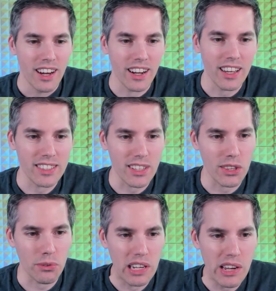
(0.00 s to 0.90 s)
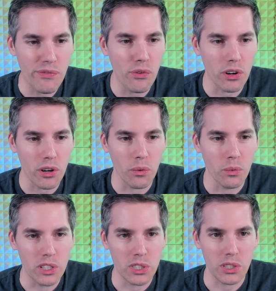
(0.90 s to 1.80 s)
Okay, it's a 3/4
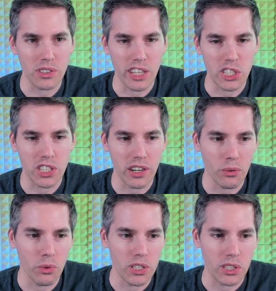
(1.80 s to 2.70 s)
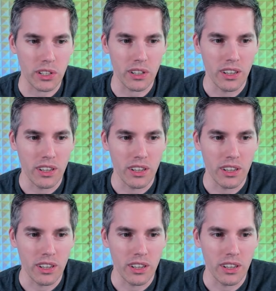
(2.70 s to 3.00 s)
wizard, legendary wizard.